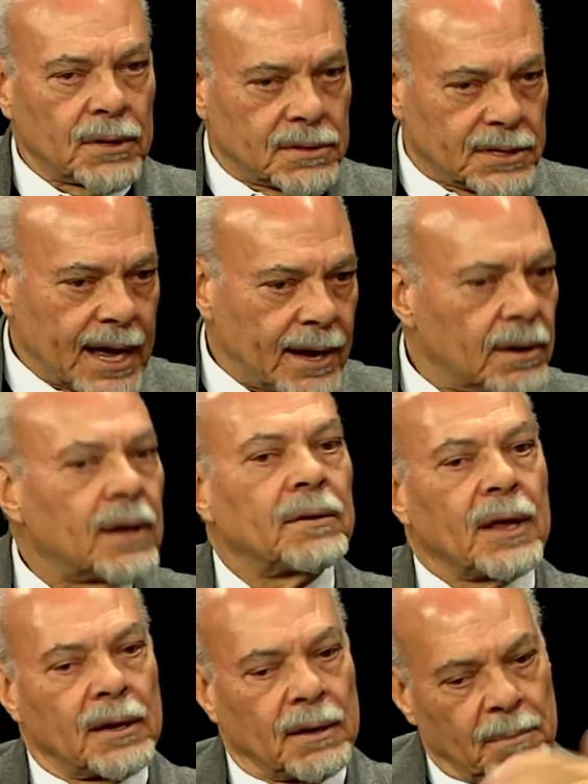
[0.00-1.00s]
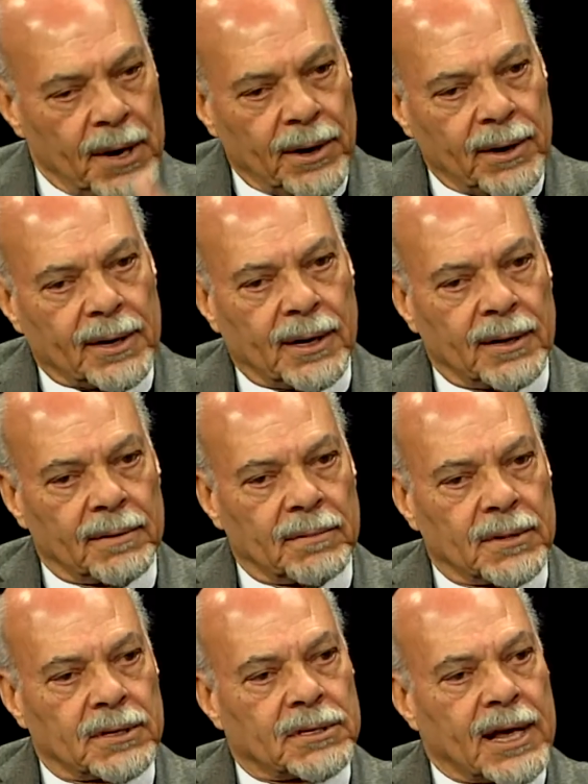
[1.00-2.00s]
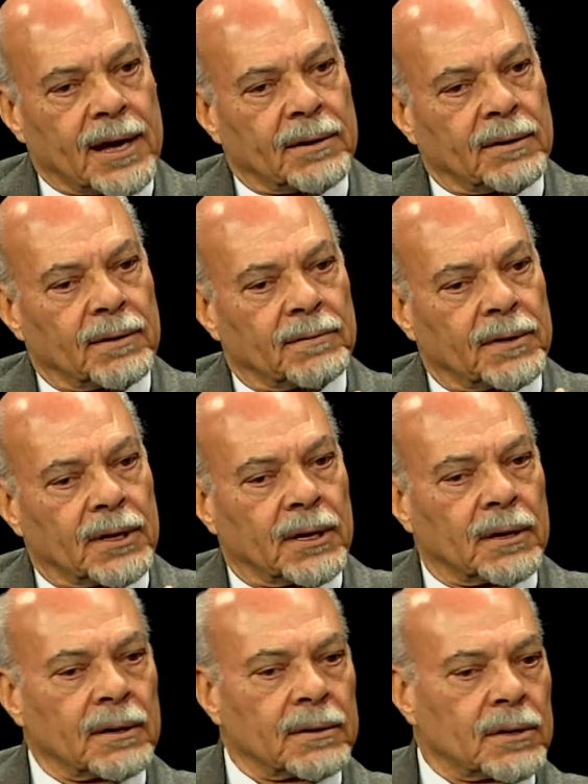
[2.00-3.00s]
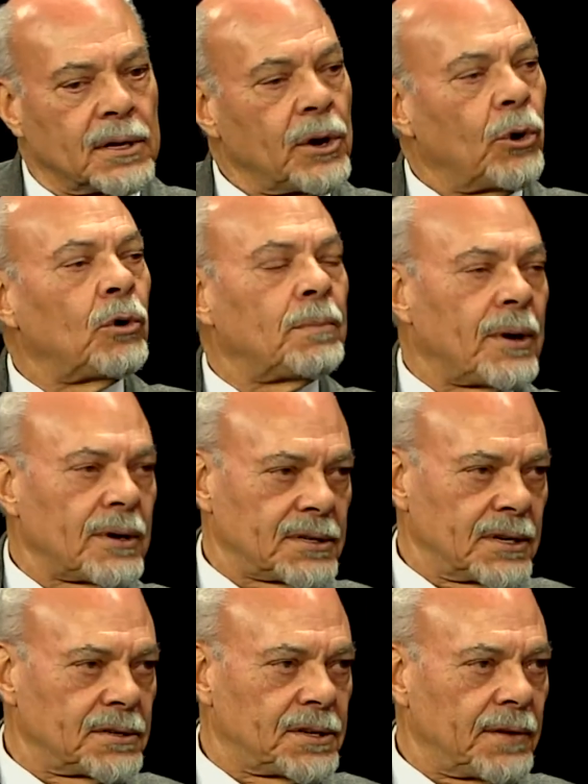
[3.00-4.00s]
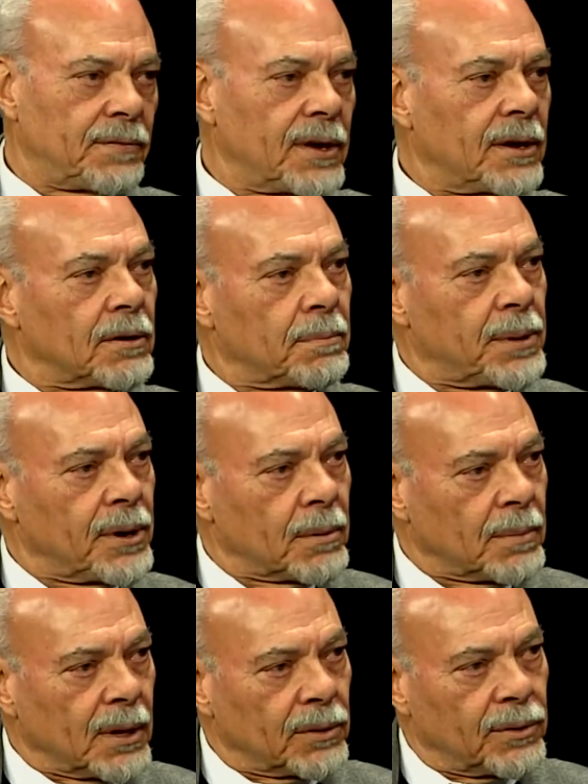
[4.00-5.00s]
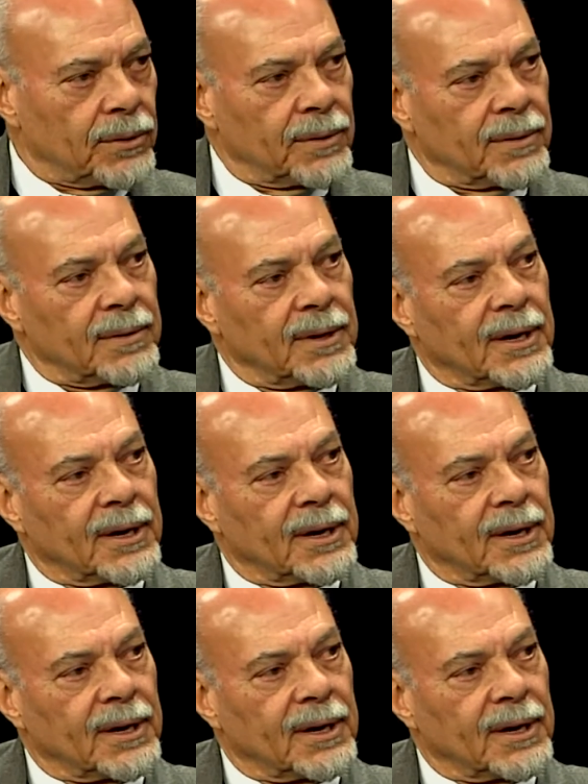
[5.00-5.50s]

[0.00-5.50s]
sound in America, the sound of the old Boston Symphony under Pierre Monteux